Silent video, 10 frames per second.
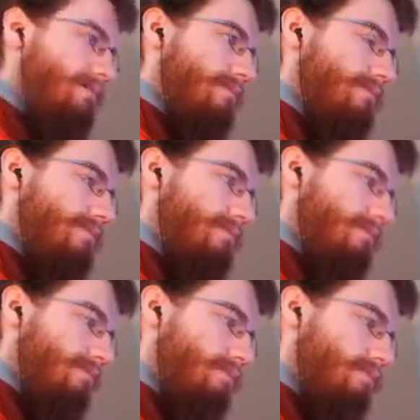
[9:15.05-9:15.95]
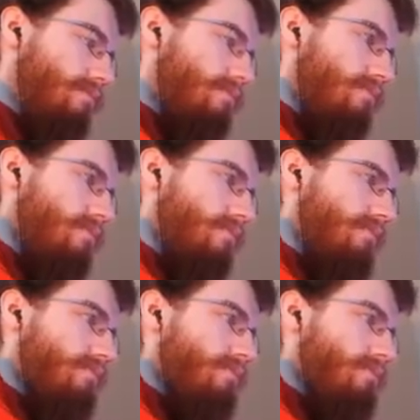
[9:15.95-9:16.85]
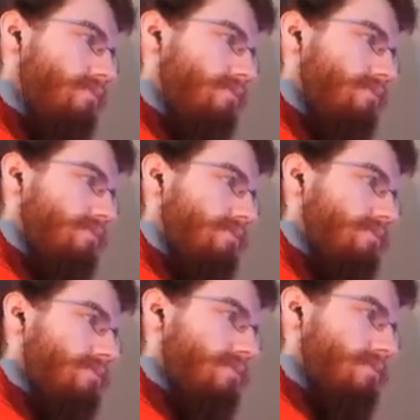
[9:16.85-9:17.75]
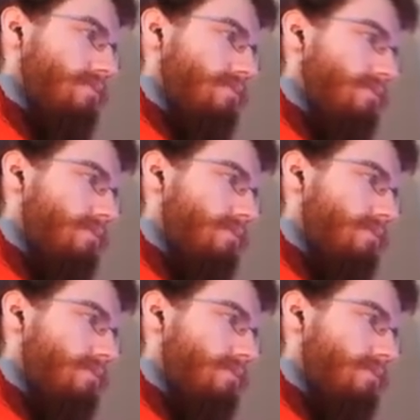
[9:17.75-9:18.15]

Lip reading: Nothing is said.